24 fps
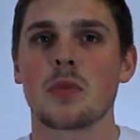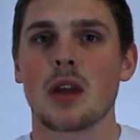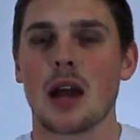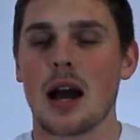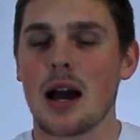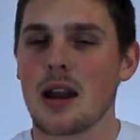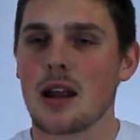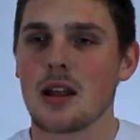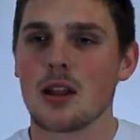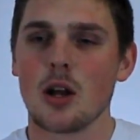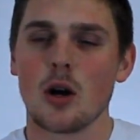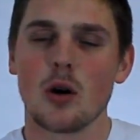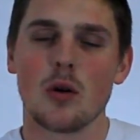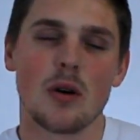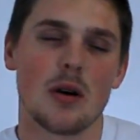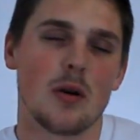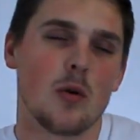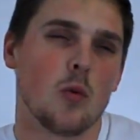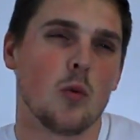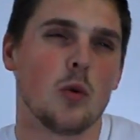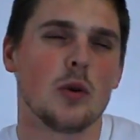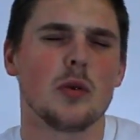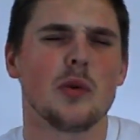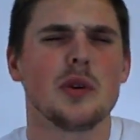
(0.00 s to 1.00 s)
I didn't know,
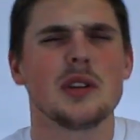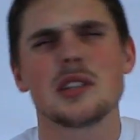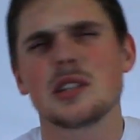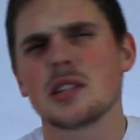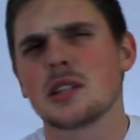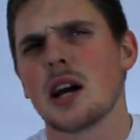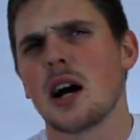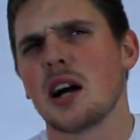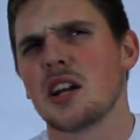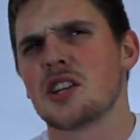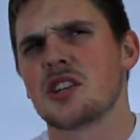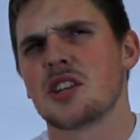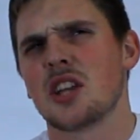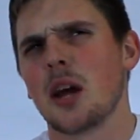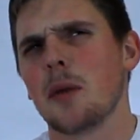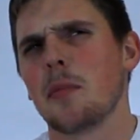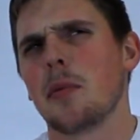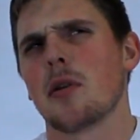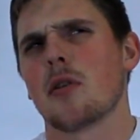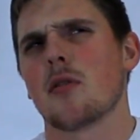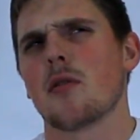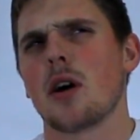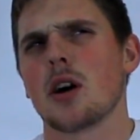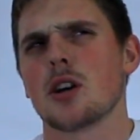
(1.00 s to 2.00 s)
what's scotch tape
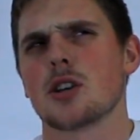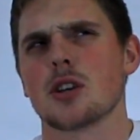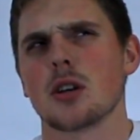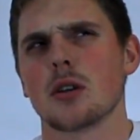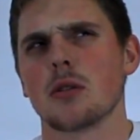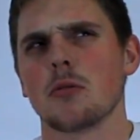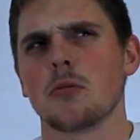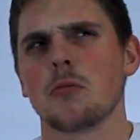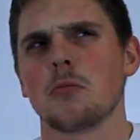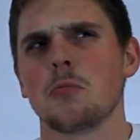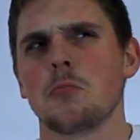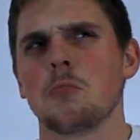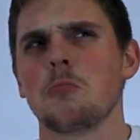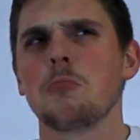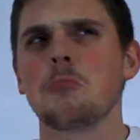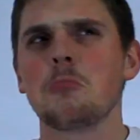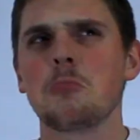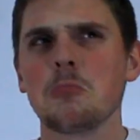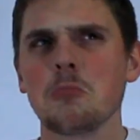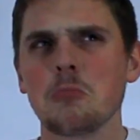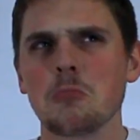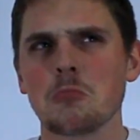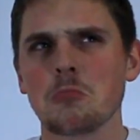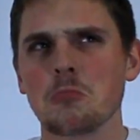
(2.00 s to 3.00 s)
in Russian?
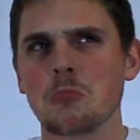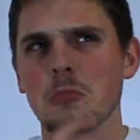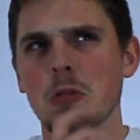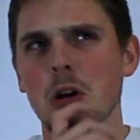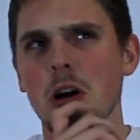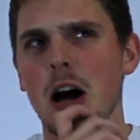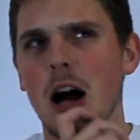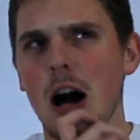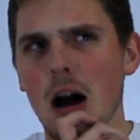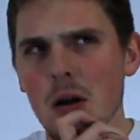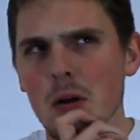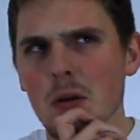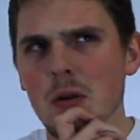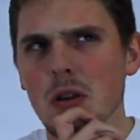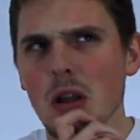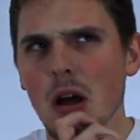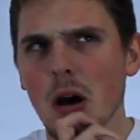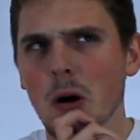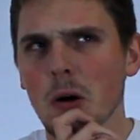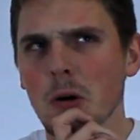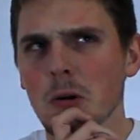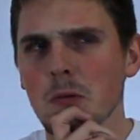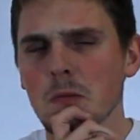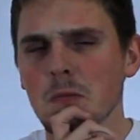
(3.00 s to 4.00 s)
I don't
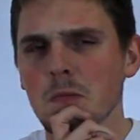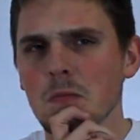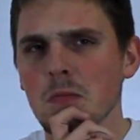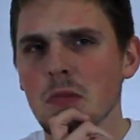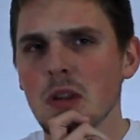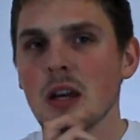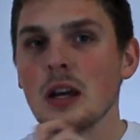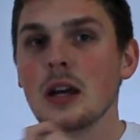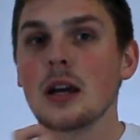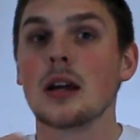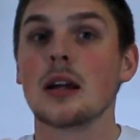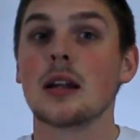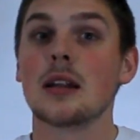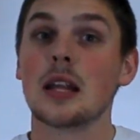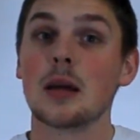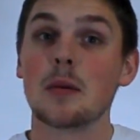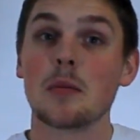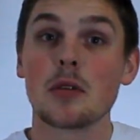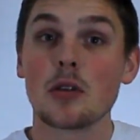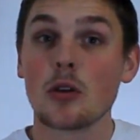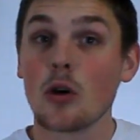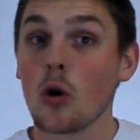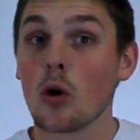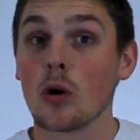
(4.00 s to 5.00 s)
know. Let
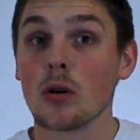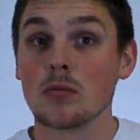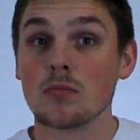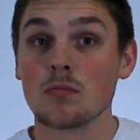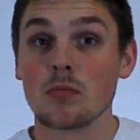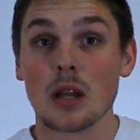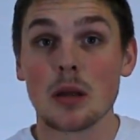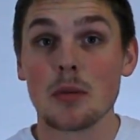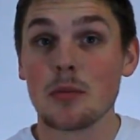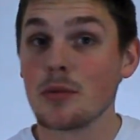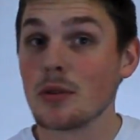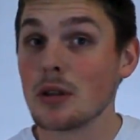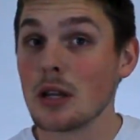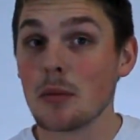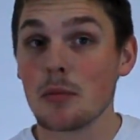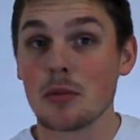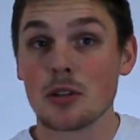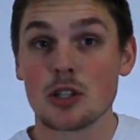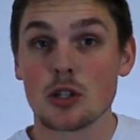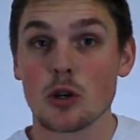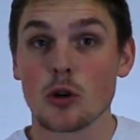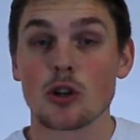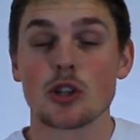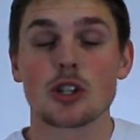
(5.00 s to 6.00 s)
me Google, let me
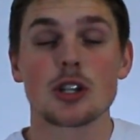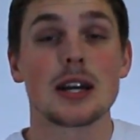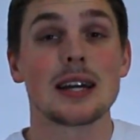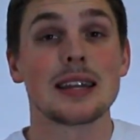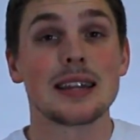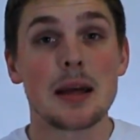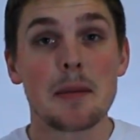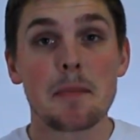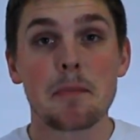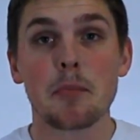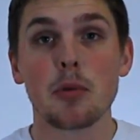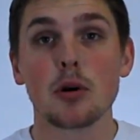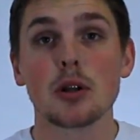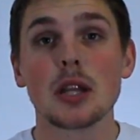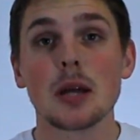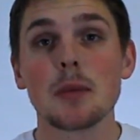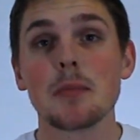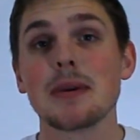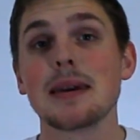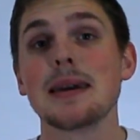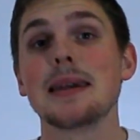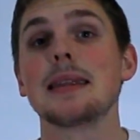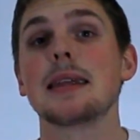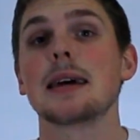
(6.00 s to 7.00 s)
search, and then put
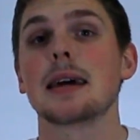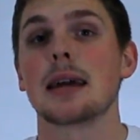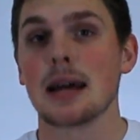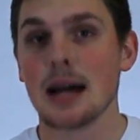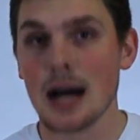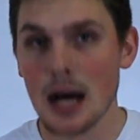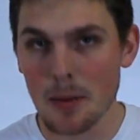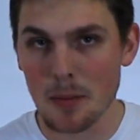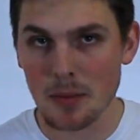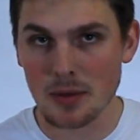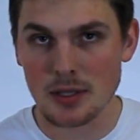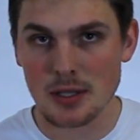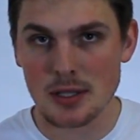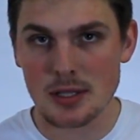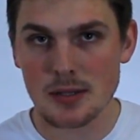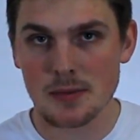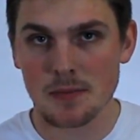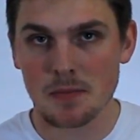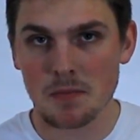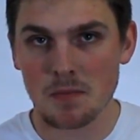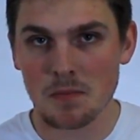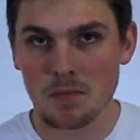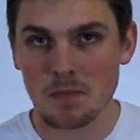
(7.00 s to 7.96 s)
them in the comments.